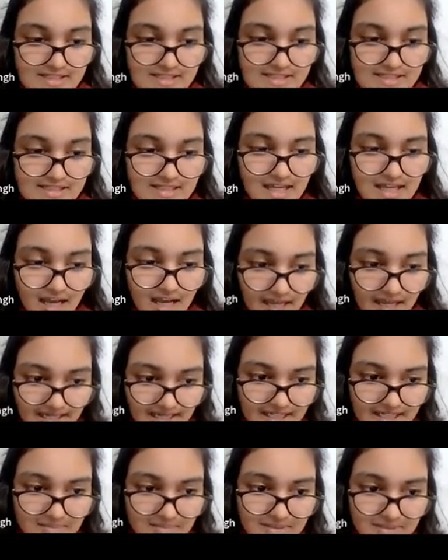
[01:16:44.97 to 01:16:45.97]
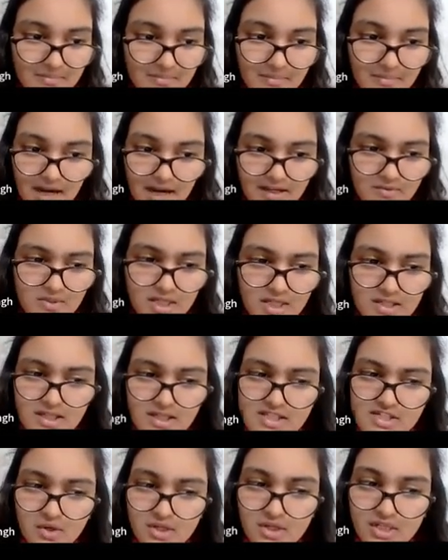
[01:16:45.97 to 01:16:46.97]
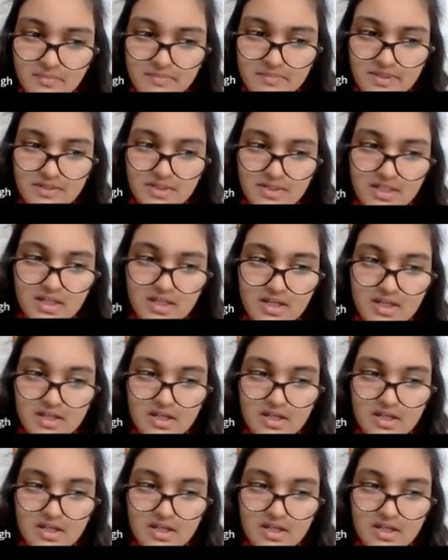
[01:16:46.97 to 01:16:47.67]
This is the height, but the background color has not appeared.